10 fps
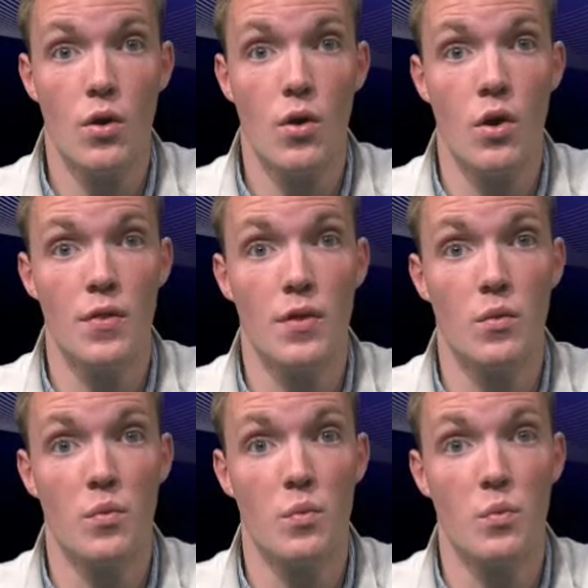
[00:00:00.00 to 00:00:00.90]
on
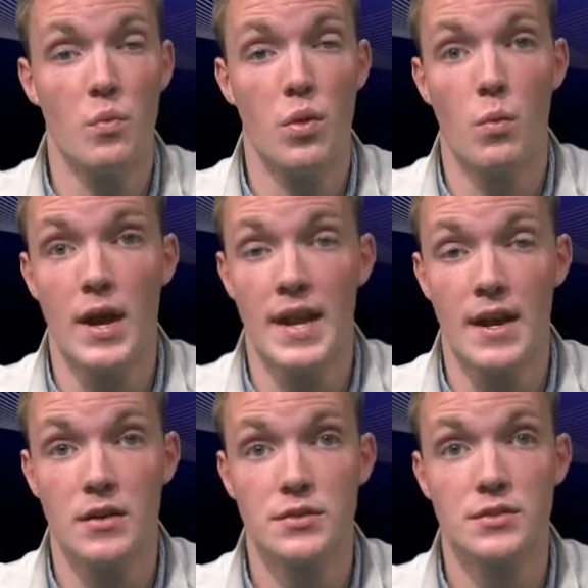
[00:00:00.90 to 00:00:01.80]
the White
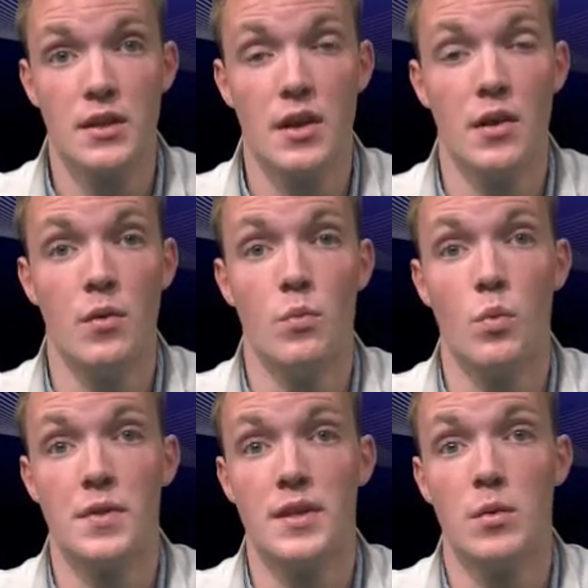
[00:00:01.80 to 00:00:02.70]
House and
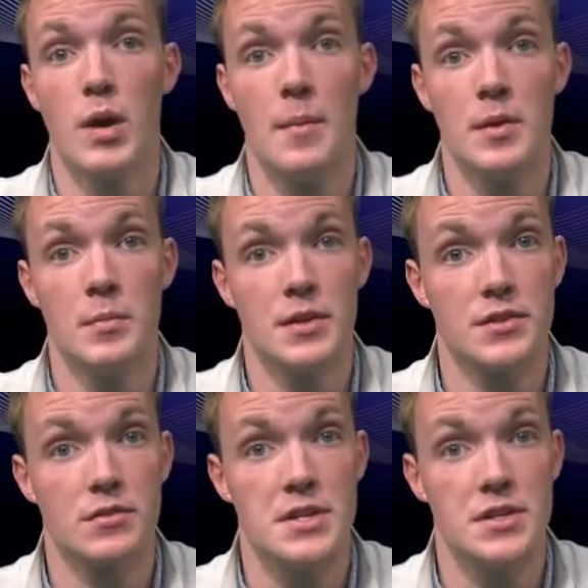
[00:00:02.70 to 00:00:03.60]
what the Obama
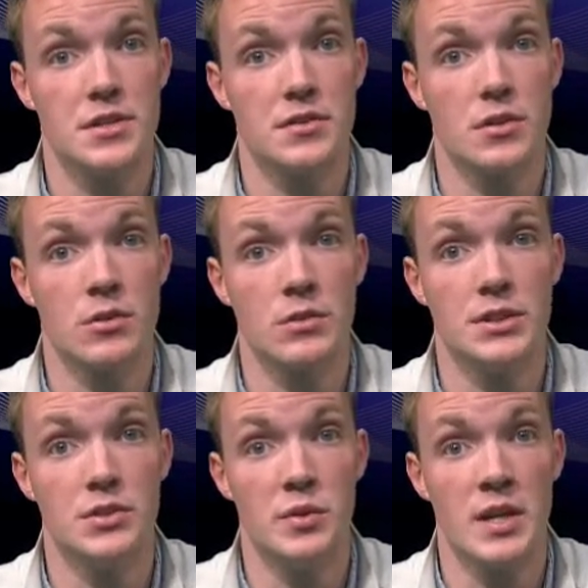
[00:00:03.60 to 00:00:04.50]
administration is currently
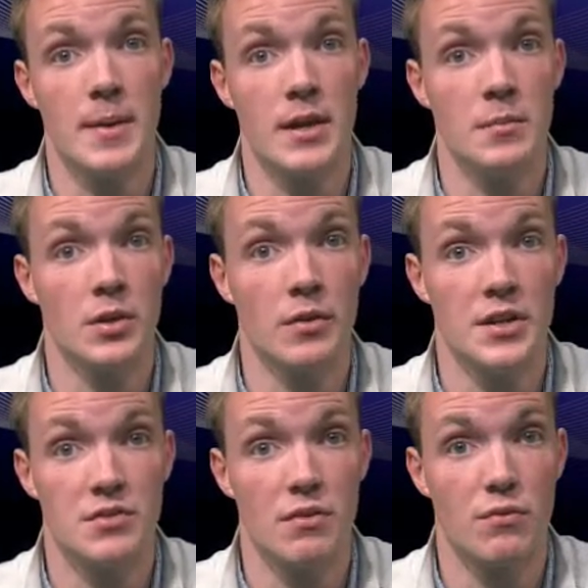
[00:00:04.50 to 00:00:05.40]
doing about
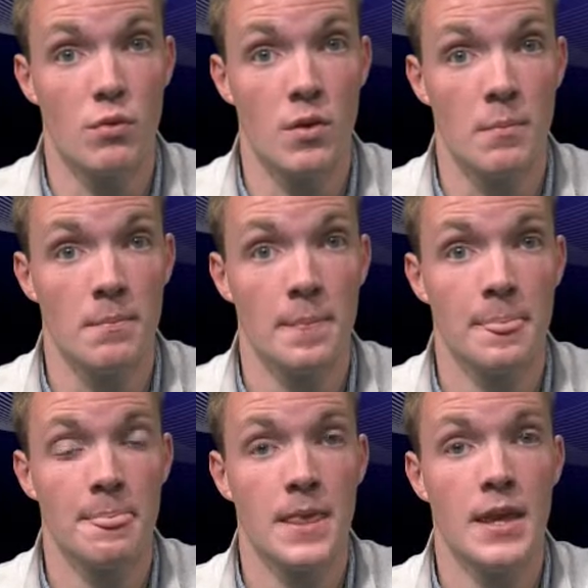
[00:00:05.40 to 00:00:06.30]
immigration reform.
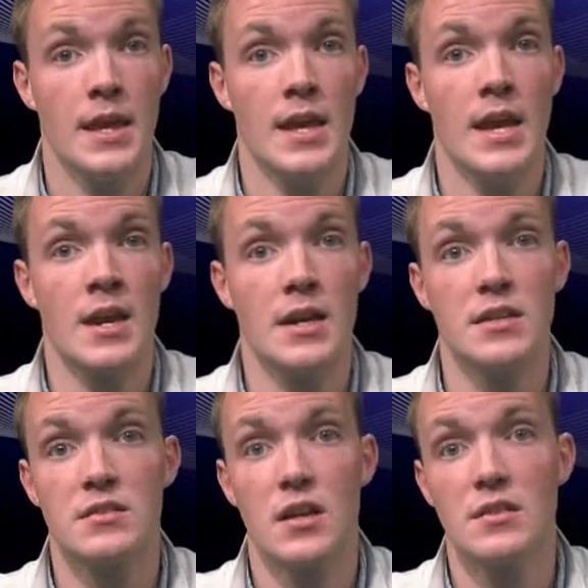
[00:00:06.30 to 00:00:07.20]
And I
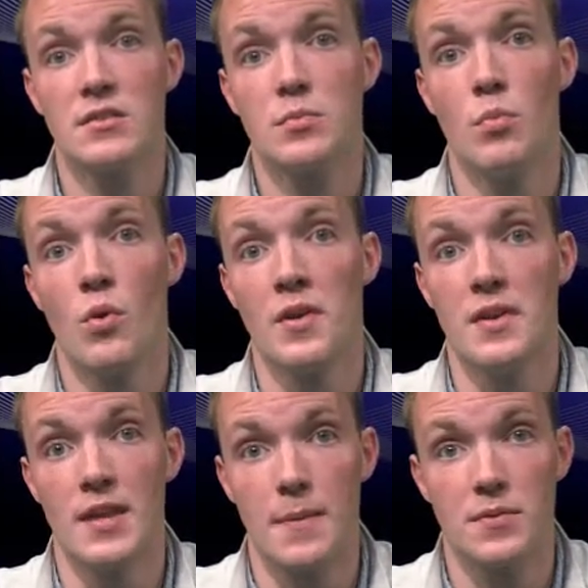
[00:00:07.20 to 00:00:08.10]
discussed more in
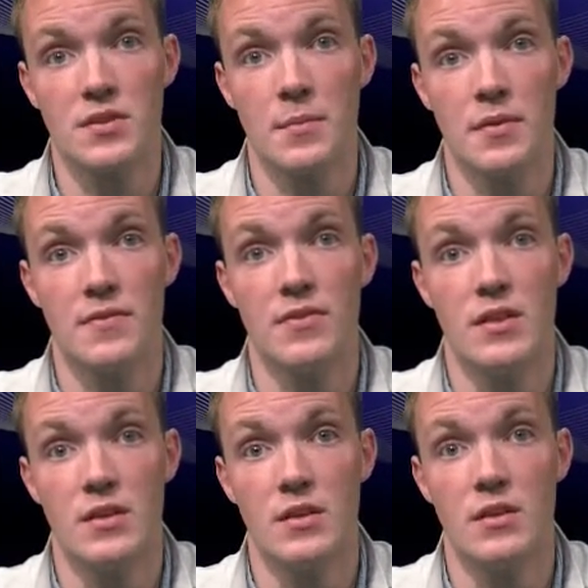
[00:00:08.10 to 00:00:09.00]
depth some of
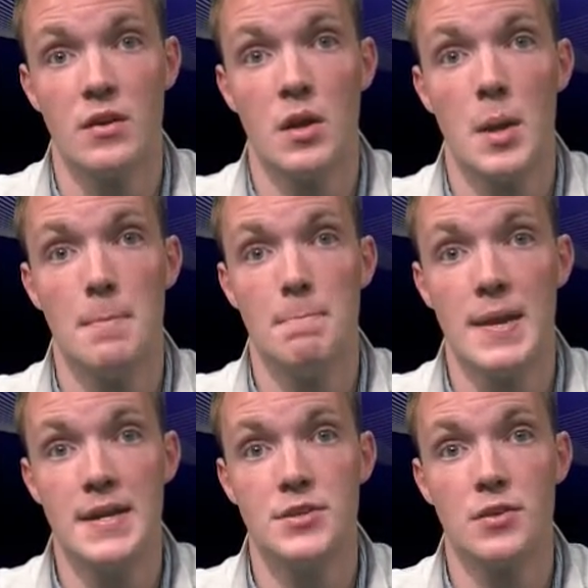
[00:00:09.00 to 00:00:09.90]
the
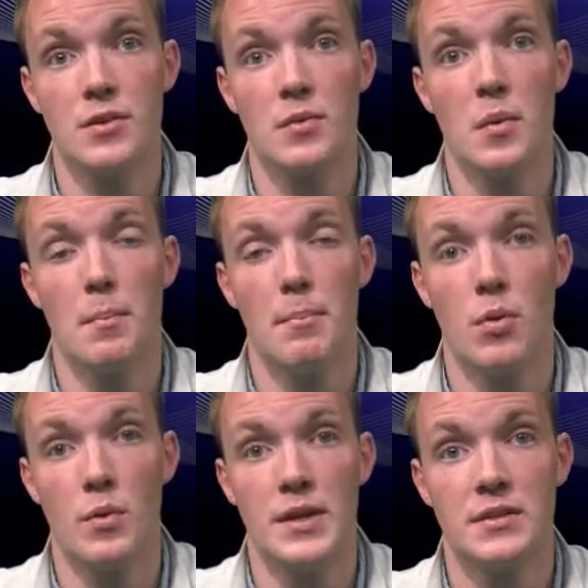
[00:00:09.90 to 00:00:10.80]
major
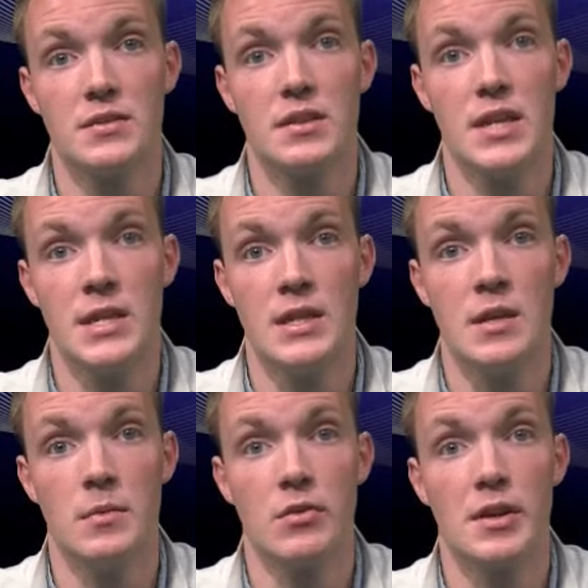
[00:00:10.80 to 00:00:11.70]
points in the
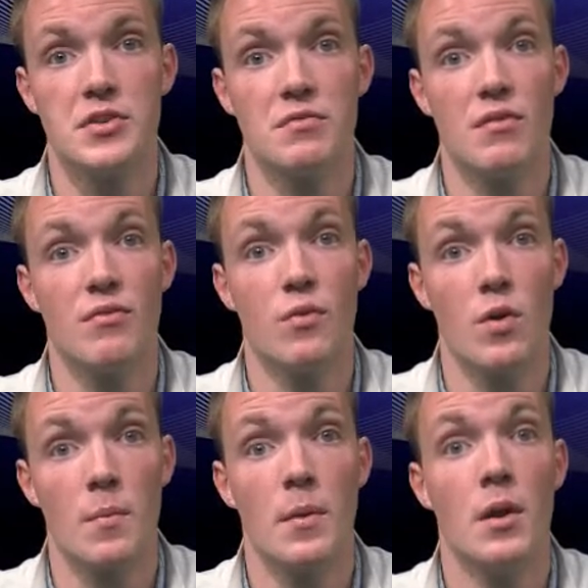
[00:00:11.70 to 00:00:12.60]
immigration
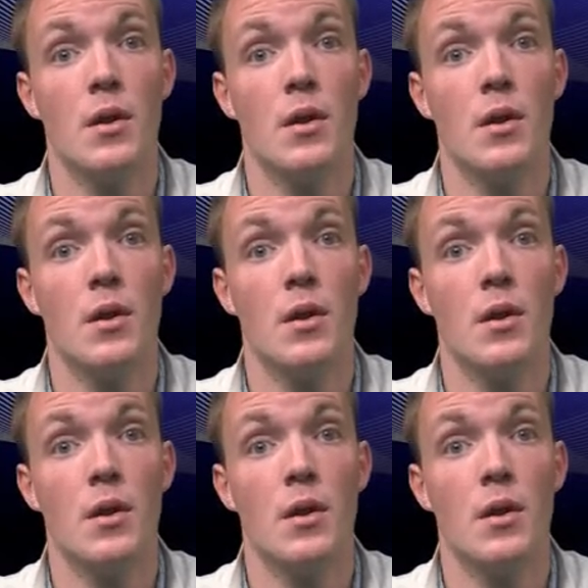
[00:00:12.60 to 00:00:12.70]
reform